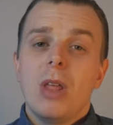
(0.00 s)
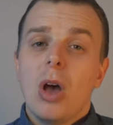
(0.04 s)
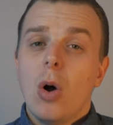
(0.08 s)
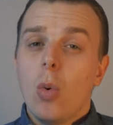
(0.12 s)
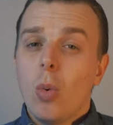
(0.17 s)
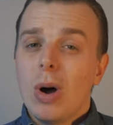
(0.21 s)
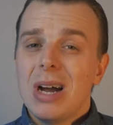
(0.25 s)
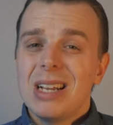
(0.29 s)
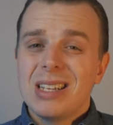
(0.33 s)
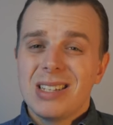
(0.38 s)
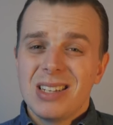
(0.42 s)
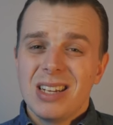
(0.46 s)
A
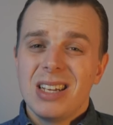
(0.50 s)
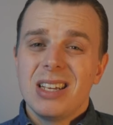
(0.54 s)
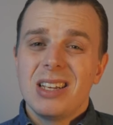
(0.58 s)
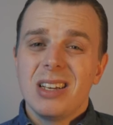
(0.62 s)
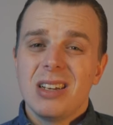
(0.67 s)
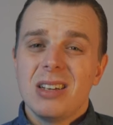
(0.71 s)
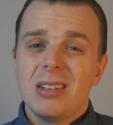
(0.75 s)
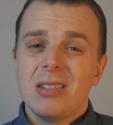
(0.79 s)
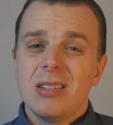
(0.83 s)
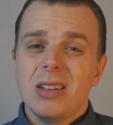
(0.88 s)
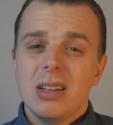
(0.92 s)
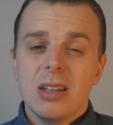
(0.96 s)
white
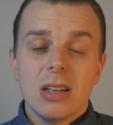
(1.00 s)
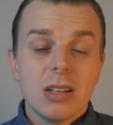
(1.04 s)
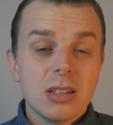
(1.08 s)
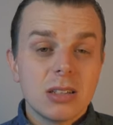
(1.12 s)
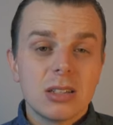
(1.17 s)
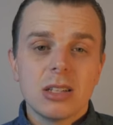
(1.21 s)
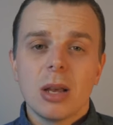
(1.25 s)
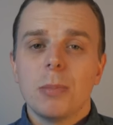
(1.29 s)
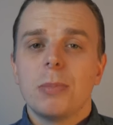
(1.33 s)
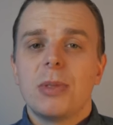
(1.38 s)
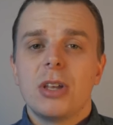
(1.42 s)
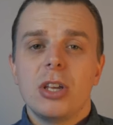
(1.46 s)
sneaker is
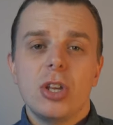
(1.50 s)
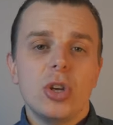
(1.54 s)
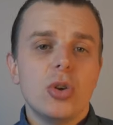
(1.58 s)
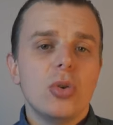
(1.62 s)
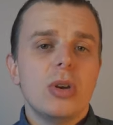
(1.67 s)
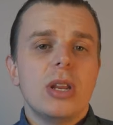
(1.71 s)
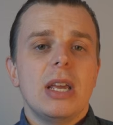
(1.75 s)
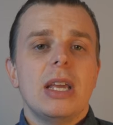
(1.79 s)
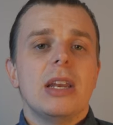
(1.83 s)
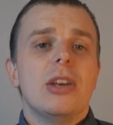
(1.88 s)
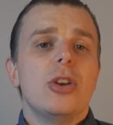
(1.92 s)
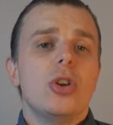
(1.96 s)
something you
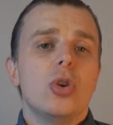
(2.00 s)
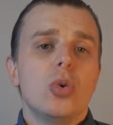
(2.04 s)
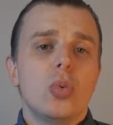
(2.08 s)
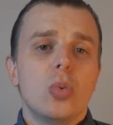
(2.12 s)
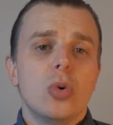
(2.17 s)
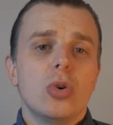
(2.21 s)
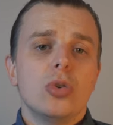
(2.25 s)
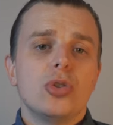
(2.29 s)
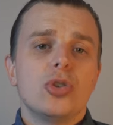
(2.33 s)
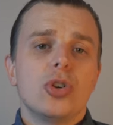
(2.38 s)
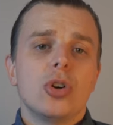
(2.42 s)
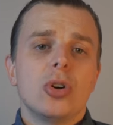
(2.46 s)
need in your
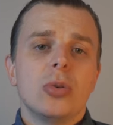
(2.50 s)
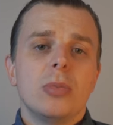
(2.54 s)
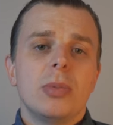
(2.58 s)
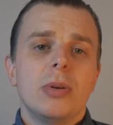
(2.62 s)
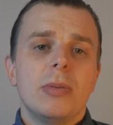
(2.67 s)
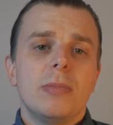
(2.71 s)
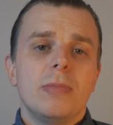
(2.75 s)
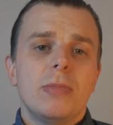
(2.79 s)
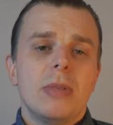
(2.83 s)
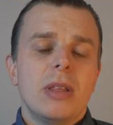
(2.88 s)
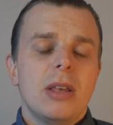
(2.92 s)
wardrobe.